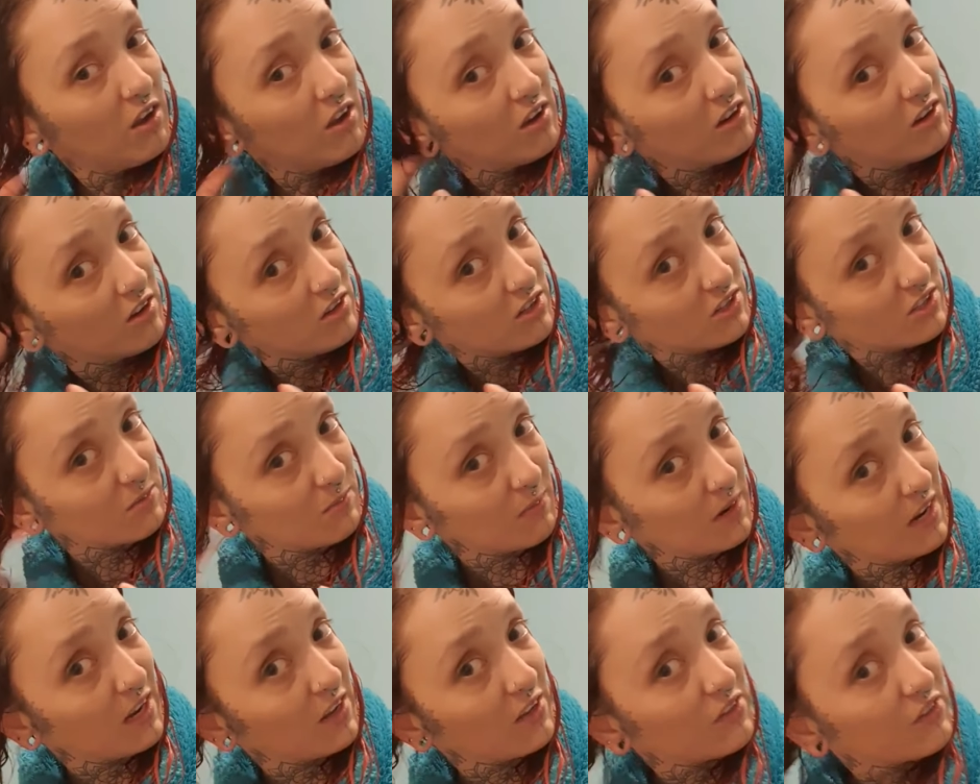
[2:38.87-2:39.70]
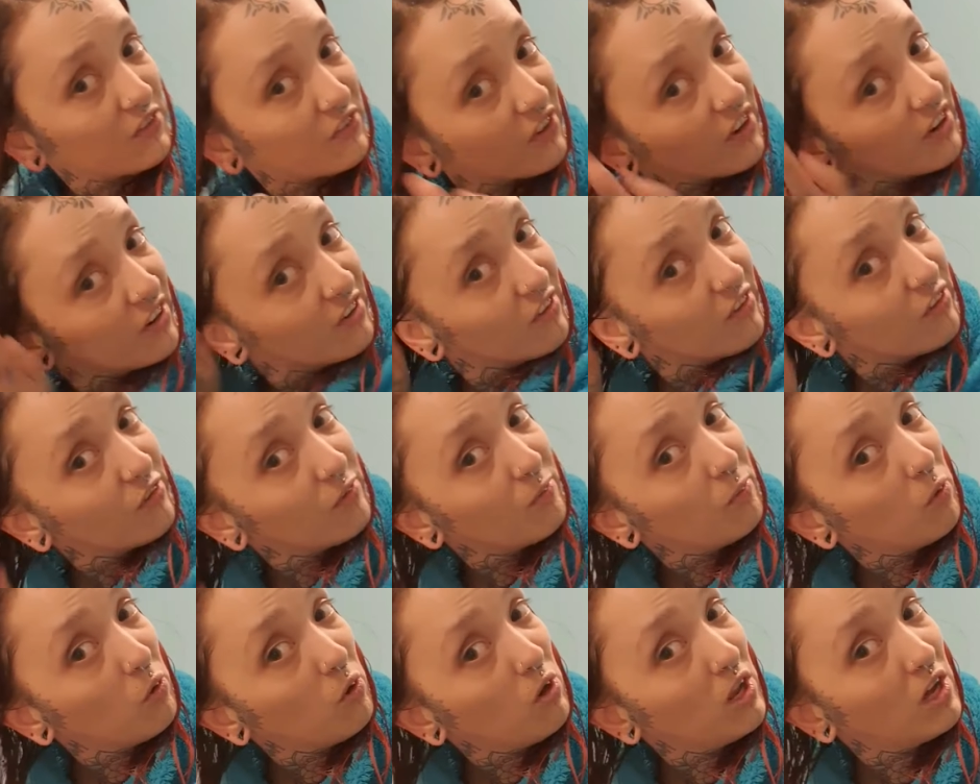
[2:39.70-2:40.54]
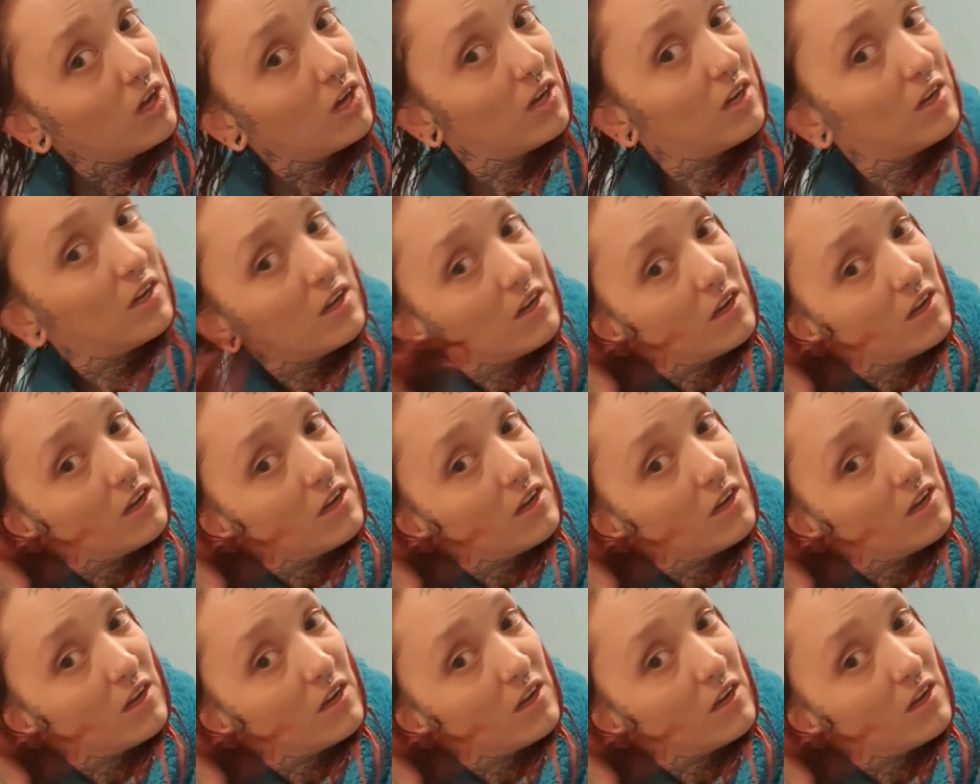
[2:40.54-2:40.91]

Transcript: because my other side is smaller.